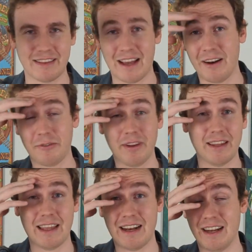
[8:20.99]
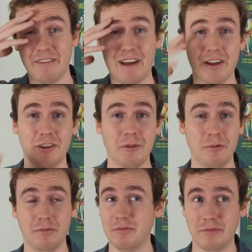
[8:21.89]
I don't really get any
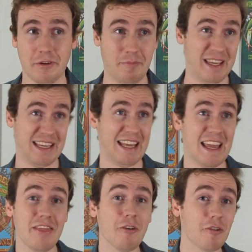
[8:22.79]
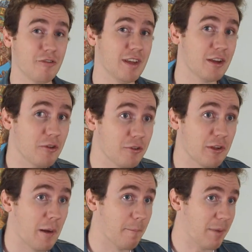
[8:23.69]
value of being in those vehicles,
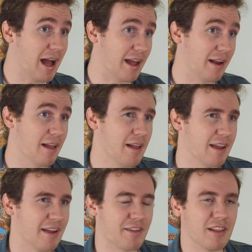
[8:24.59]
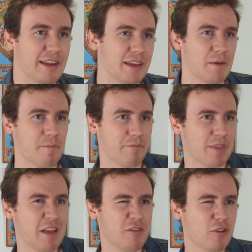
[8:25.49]
but it's like
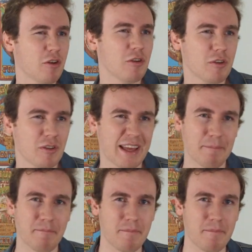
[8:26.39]
if you go to